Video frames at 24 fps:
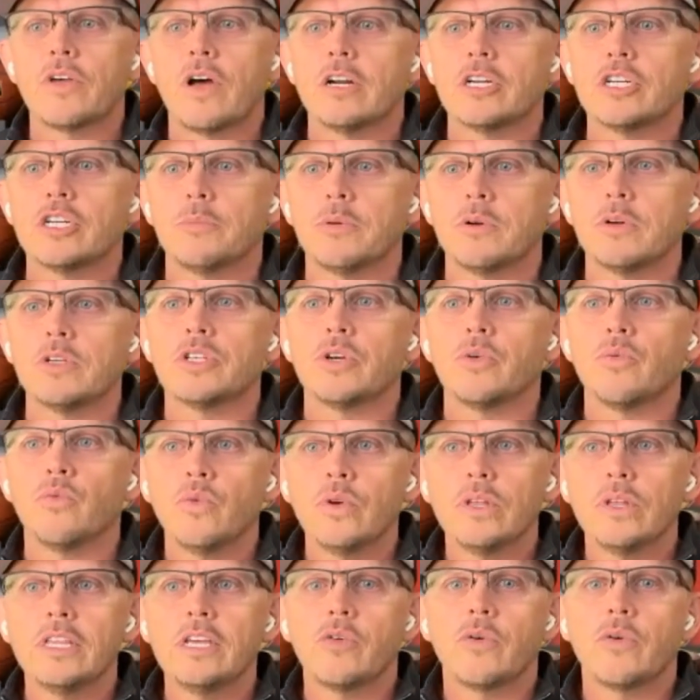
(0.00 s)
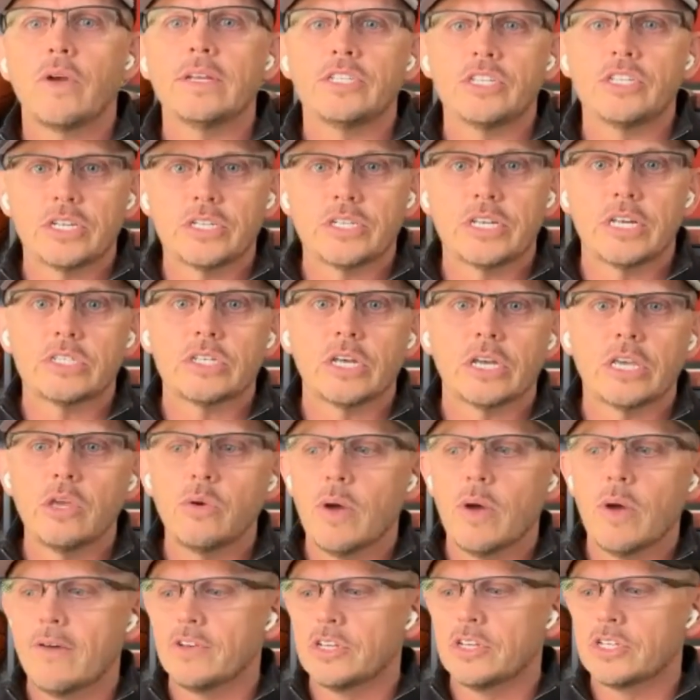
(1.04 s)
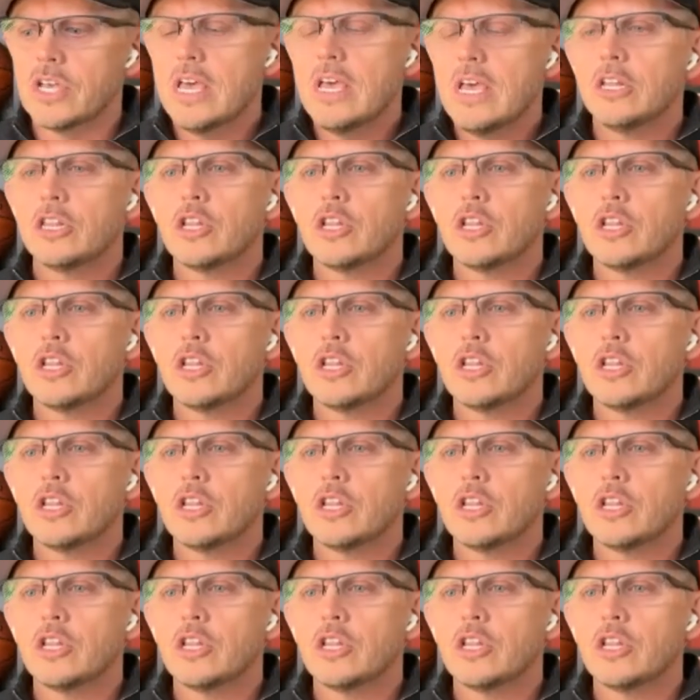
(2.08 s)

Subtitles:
entrepreneurs that really create success like you have is